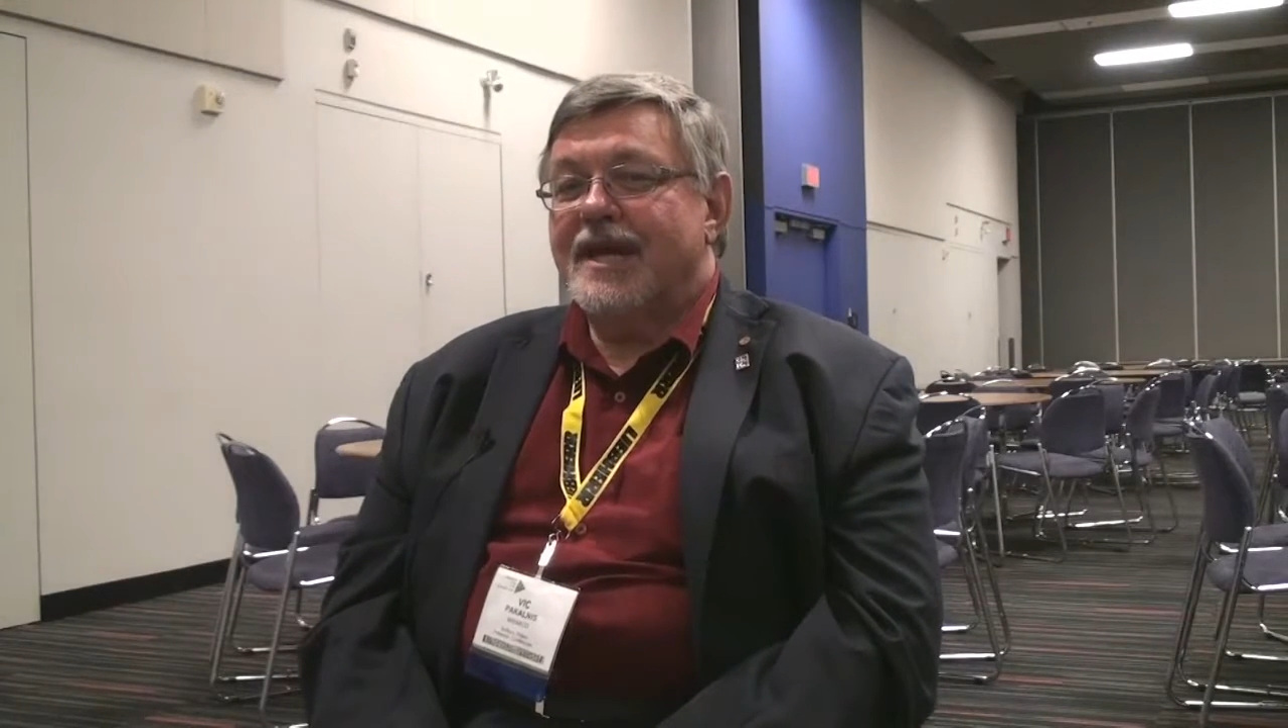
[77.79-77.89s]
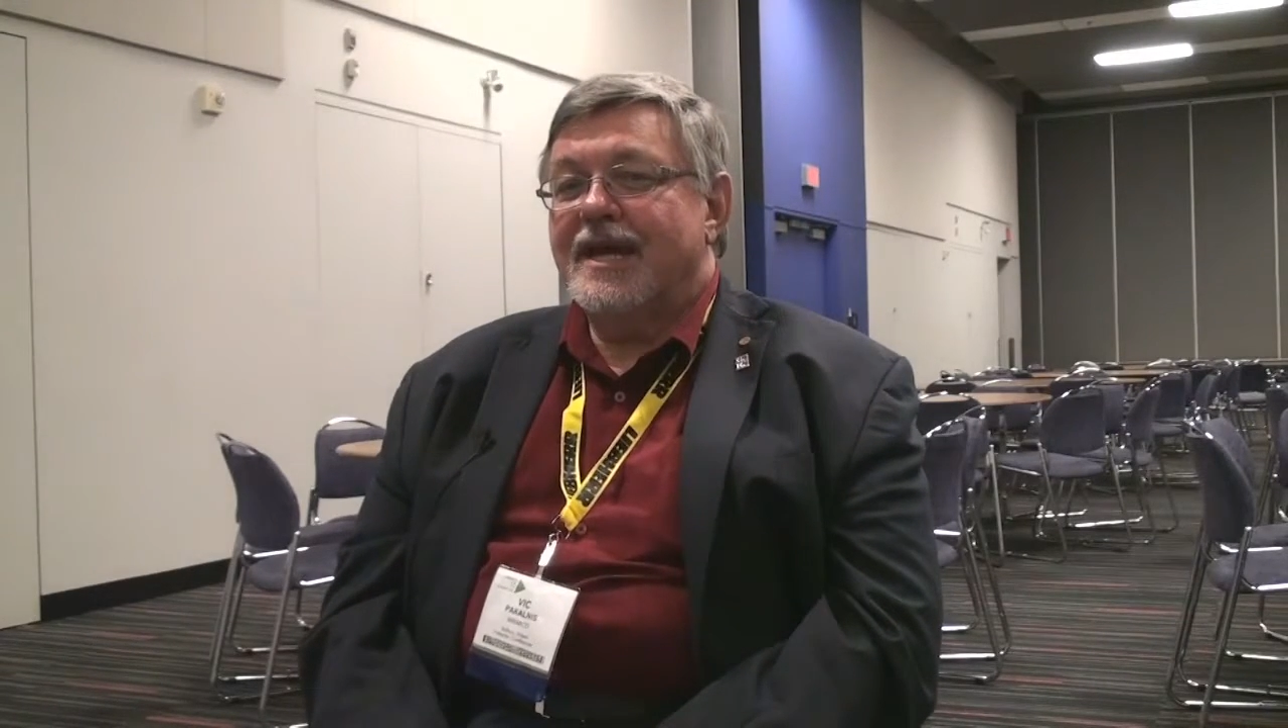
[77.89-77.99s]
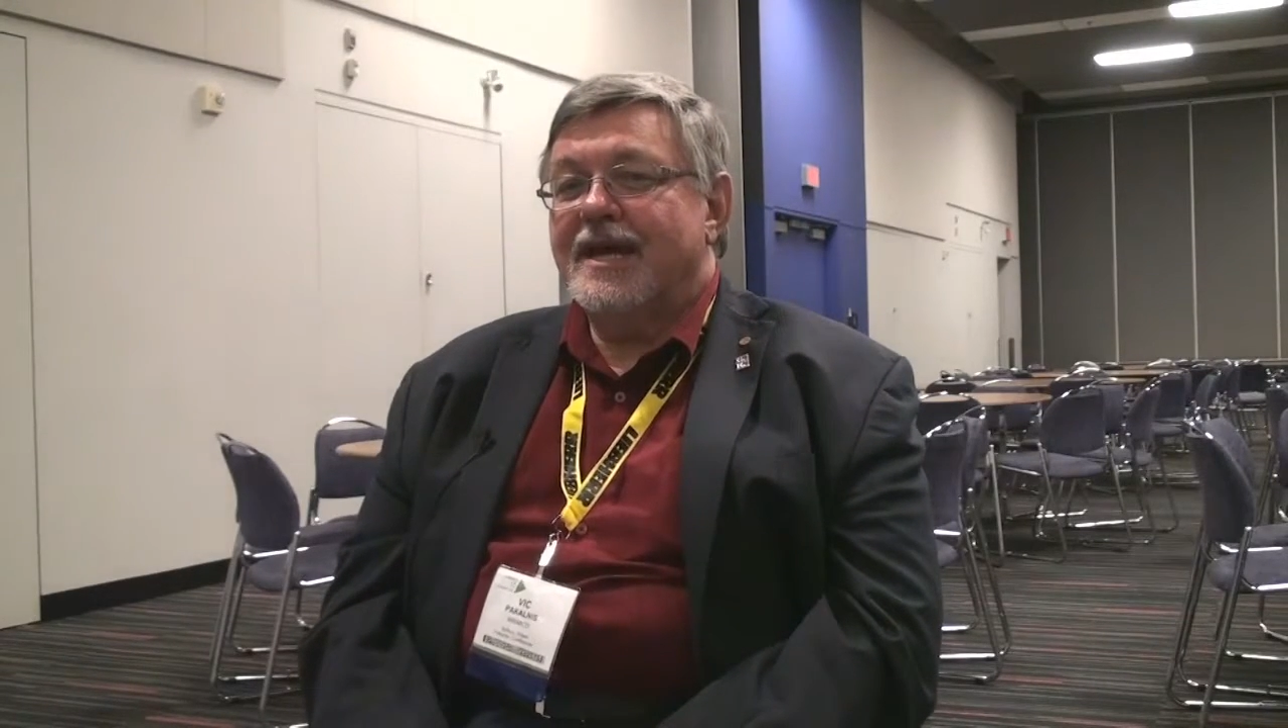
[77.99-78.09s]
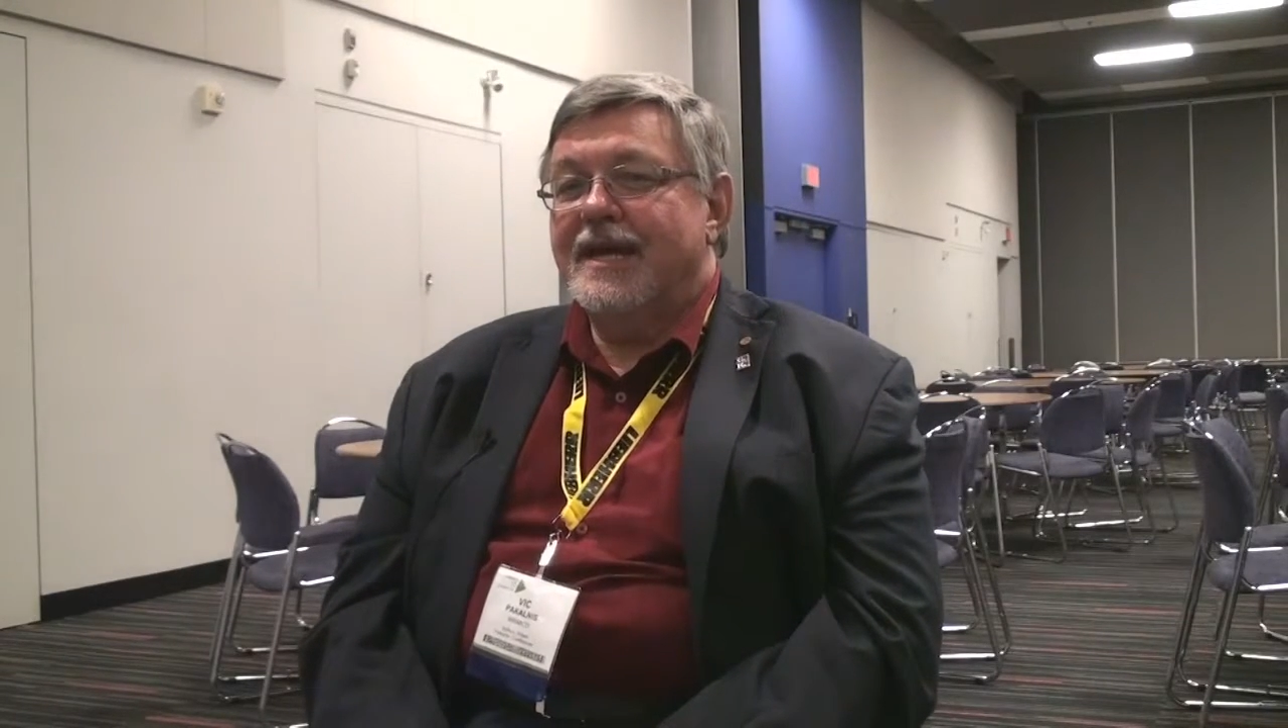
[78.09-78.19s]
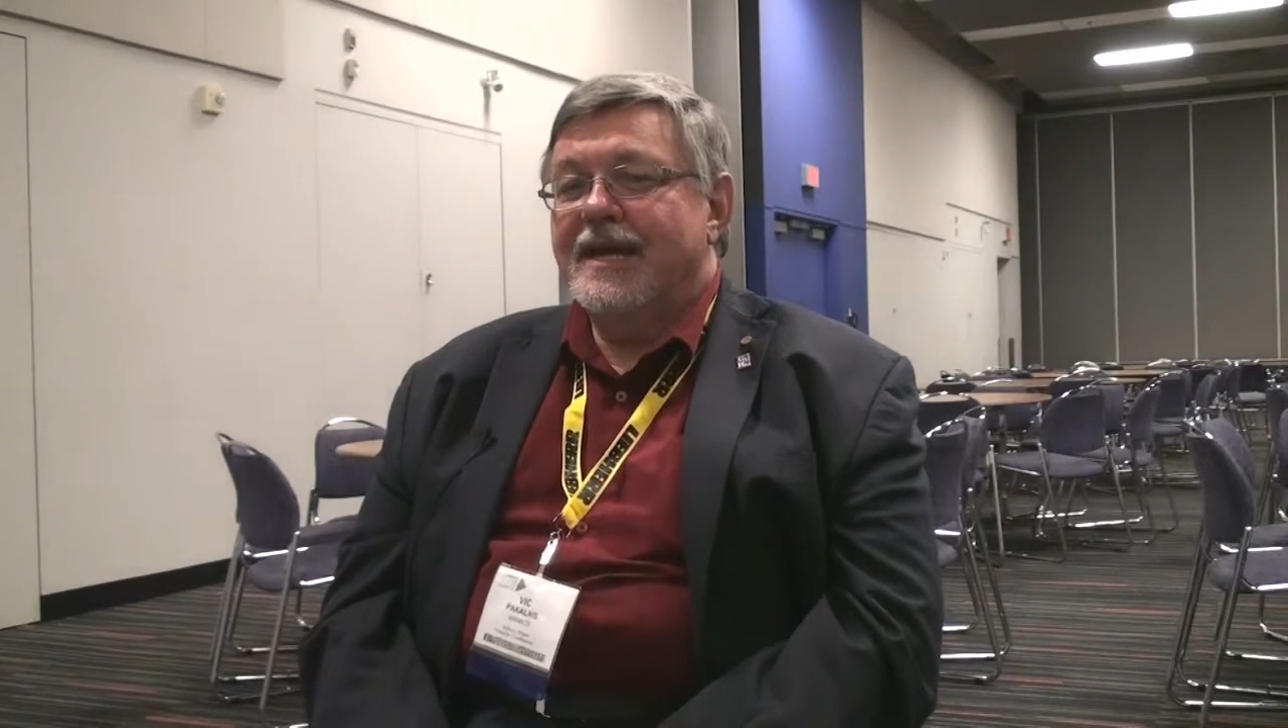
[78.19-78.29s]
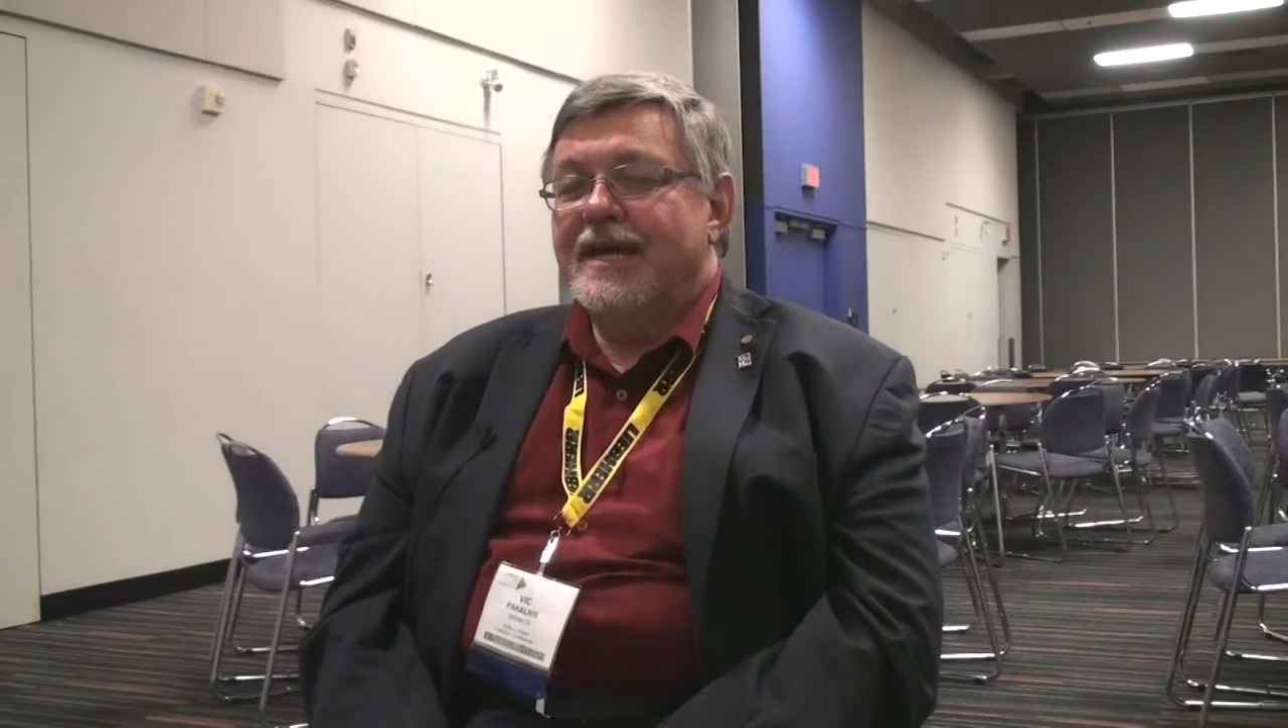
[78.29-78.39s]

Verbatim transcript: uh,